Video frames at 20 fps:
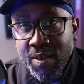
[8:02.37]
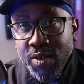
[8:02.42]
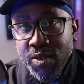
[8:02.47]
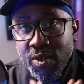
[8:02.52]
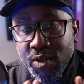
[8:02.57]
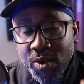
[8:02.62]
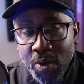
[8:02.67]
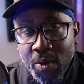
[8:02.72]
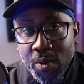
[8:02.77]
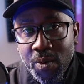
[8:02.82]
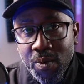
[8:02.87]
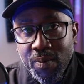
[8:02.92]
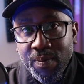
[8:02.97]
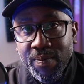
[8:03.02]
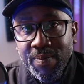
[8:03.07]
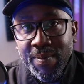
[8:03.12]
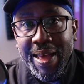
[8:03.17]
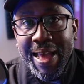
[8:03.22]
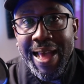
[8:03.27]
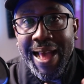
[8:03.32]
So,
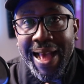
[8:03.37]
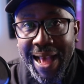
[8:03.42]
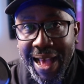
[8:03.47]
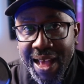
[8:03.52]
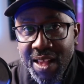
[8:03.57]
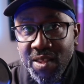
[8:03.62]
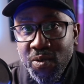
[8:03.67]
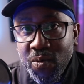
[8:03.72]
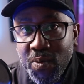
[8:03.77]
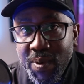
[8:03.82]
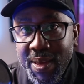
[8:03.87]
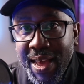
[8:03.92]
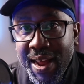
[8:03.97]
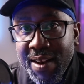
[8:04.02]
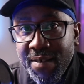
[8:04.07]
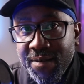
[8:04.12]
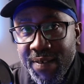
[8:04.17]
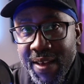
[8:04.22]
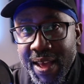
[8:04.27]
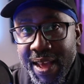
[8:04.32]
as we
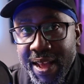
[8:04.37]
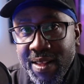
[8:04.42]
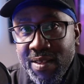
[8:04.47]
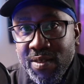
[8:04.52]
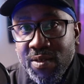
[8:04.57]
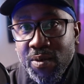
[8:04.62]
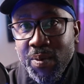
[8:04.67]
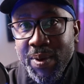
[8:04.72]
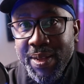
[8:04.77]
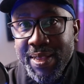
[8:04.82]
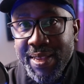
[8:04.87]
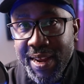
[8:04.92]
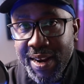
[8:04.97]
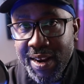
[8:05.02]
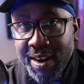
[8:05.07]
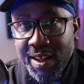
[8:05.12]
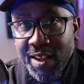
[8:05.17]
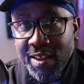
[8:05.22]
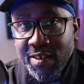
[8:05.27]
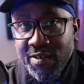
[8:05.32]
advance with
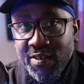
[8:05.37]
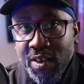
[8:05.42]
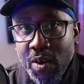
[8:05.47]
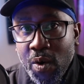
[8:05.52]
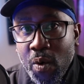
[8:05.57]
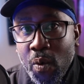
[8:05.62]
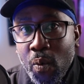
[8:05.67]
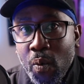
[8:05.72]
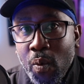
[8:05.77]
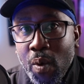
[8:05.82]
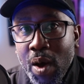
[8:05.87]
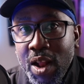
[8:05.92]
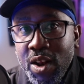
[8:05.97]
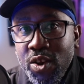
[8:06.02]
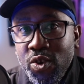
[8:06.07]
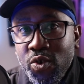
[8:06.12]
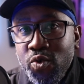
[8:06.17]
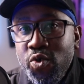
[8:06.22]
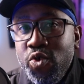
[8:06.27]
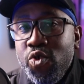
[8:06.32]
technology,
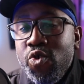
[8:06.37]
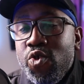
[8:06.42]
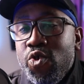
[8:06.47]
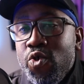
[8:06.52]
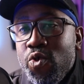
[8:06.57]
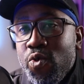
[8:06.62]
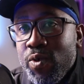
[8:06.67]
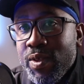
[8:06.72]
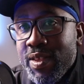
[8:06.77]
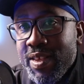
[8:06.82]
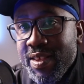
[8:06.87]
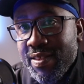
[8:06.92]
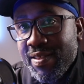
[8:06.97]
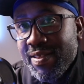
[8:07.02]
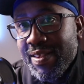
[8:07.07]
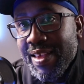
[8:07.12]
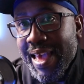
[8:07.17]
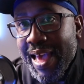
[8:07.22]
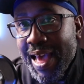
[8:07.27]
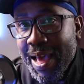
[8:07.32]
what do you
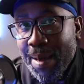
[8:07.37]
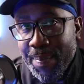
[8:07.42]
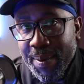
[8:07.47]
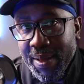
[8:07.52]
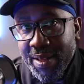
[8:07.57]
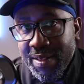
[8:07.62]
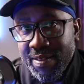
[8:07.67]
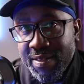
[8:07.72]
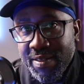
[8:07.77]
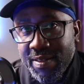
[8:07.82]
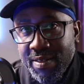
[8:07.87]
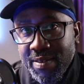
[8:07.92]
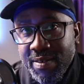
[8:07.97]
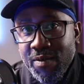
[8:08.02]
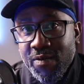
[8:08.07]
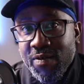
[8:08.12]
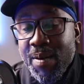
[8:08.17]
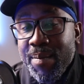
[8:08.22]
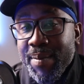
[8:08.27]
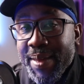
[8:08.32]
notice happens?
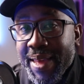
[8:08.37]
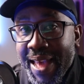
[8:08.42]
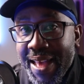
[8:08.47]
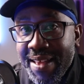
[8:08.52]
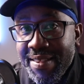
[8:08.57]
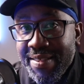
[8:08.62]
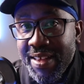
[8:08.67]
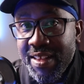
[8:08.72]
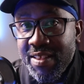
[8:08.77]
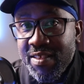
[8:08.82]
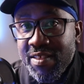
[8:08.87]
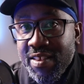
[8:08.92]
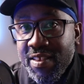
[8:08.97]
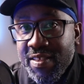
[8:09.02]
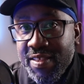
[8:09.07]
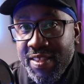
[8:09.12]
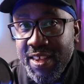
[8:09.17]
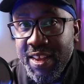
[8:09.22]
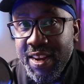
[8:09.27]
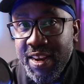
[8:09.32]
From cassettes to
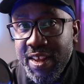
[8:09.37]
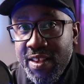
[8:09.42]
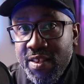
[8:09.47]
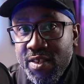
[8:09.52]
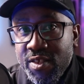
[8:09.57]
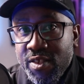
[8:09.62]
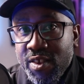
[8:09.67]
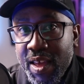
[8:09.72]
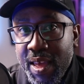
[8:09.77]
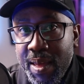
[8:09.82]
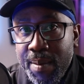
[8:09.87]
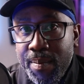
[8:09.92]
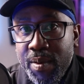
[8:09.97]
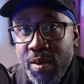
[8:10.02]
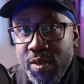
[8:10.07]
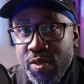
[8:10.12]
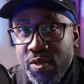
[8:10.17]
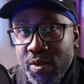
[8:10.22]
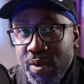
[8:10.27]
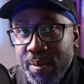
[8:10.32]
CDs to
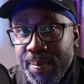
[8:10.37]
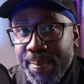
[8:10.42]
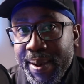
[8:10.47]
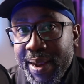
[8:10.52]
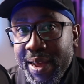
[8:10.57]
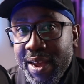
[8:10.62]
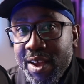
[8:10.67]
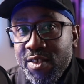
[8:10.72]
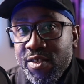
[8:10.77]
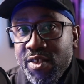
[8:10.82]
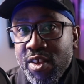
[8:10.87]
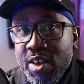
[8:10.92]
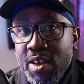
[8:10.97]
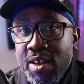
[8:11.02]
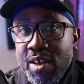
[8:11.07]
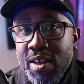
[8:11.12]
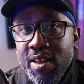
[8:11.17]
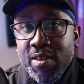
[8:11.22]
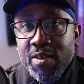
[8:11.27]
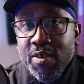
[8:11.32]
MP3 players
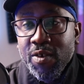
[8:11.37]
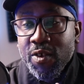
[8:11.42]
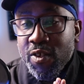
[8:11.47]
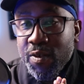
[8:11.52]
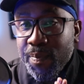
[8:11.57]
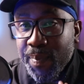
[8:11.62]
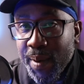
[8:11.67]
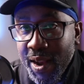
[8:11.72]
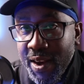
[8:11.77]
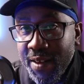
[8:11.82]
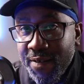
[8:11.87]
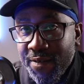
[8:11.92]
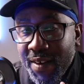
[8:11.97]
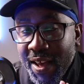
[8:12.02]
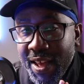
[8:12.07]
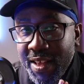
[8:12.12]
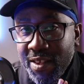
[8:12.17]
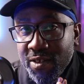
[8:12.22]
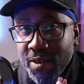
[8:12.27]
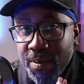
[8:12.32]
to
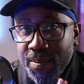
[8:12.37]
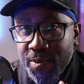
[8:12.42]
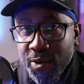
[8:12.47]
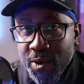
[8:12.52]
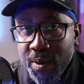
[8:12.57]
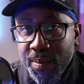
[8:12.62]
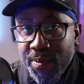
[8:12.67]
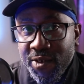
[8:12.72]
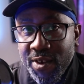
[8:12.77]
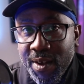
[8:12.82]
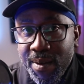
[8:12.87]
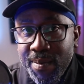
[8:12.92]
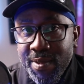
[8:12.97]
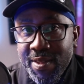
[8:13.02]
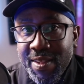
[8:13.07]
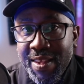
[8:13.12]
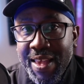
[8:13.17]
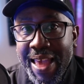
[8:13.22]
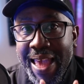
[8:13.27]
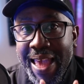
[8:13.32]
Spotify
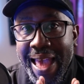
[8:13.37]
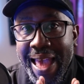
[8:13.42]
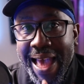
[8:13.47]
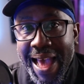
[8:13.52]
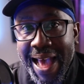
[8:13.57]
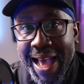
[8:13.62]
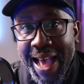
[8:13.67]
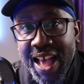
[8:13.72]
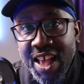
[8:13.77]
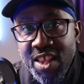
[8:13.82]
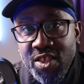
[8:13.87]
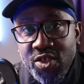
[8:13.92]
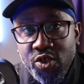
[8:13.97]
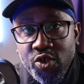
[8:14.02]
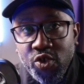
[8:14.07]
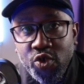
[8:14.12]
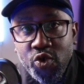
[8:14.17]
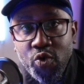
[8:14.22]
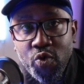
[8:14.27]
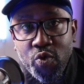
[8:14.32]
subscriptions.
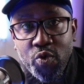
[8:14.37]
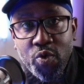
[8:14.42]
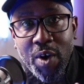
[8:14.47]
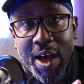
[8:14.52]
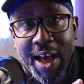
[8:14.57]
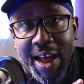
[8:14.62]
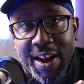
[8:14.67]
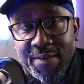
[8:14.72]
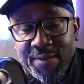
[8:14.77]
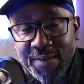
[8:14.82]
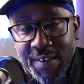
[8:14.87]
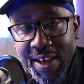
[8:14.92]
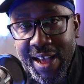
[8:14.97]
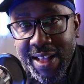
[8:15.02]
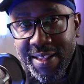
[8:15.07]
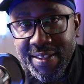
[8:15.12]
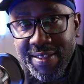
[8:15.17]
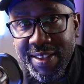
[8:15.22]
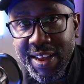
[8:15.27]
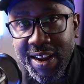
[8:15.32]
As you
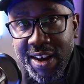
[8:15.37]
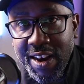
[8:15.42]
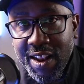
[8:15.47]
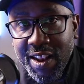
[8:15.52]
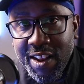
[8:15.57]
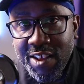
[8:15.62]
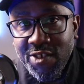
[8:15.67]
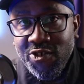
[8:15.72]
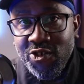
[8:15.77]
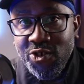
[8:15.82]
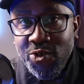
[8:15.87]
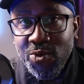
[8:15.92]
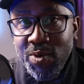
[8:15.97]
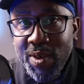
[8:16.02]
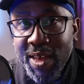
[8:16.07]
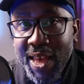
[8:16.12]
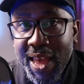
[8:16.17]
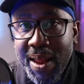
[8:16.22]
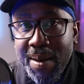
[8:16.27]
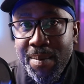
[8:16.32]
advance technology, you
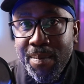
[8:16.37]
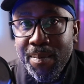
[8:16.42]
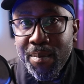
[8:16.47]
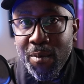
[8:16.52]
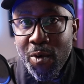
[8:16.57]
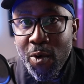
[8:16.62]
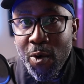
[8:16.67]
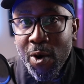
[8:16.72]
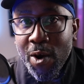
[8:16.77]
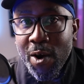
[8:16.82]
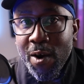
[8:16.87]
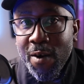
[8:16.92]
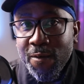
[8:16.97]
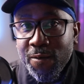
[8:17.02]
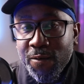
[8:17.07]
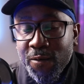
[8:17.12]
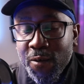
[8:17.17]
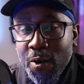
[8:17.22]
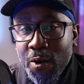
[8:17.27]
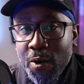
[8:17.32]
get more
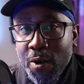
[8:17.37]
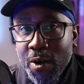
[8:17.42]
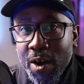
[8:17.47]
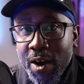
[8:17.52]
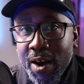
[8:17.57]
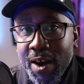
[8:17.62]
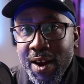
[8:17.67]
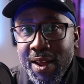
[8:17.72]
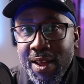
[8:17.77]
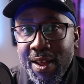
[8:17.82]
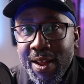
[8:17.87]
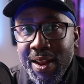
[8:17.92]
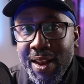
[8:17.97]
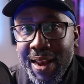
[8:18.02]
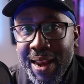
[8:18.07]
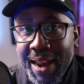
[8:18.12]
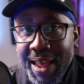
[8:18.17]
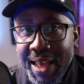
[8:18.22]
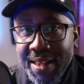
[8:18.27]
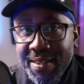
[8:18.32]
for
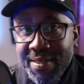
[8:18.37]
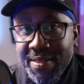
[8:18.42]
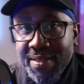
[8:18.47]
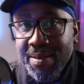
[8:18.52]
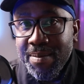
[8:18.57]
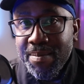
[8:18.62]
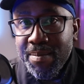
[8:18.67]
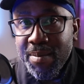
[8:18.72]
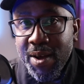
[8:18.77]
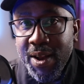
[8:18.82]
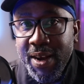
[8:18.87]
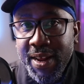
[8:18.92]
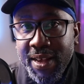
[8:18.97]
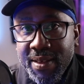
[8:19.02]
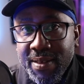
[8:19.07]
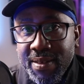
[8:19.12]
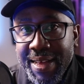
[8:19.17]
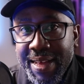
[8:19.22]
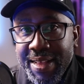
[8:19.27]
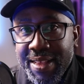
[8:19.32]
less
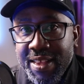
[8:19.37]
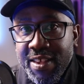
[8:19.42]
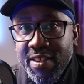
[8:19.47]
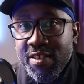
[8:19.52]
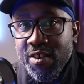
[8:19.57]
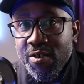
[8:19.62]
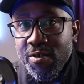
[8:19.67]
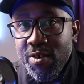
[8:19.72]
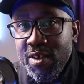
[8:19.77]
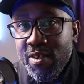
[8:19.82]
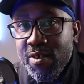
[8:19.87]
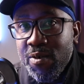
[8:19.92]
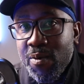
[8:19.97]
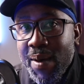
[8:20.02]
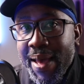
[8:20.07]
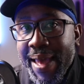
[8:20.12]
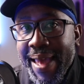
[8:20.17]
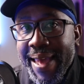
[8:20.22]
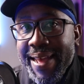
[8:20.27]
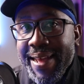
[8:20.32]
money. It is the reason
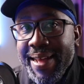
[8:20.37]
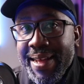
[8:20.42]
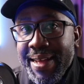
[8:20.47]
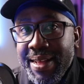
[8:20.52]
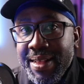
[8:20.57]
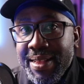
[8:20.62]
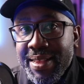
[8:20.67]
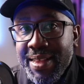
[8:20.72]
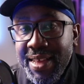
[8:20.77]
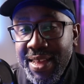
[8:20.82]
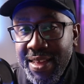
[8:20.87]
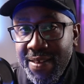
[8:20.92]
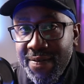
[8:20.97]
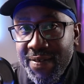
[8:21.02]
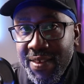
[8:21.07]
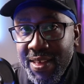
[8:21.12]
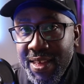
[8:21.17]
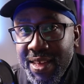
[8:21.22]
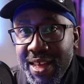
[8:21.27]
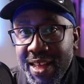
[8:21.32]
why a
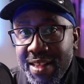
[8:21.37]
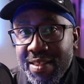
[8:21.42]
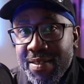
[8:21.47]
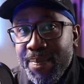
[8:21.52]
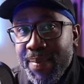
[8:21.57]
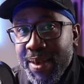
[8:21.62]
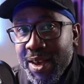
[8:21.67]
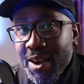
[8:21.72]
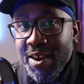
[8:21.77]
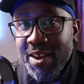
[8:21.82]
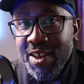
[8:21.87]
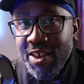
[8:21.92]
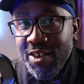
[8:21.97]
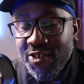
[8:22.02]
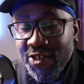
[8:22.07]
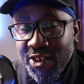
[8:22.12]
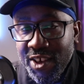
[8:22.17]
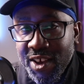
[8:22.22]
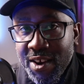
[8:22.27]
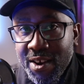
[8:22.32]
TV gets bigger
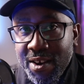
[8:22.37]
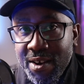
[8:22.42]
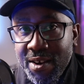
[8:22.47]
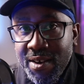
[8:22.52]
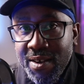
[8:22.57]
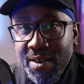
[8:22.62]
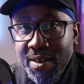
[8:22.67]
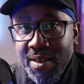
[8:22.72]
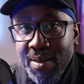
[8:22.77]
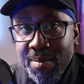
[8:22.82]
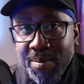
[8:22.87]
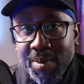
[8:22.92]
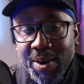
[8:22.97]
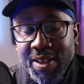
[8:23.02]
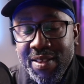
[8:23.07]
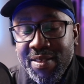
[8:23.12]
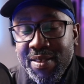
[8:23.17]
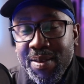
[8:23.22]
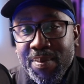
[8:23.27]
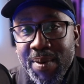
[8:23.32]
each year, but
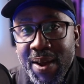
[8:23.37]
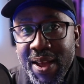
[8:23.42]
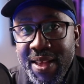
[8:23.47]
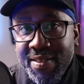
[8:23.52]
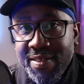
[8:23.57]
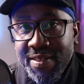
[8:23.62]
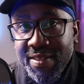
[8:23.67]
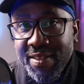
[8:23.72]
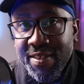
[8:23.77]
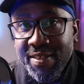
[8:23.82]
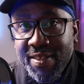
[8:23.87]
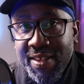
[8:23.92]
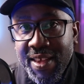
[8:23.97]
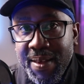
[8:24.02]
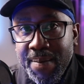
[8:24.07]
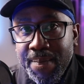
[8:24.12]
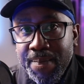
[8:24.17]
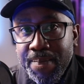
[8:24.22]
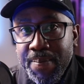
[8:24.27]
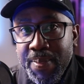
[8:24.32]
the price is the
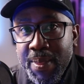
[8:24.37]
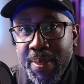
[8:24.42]
same.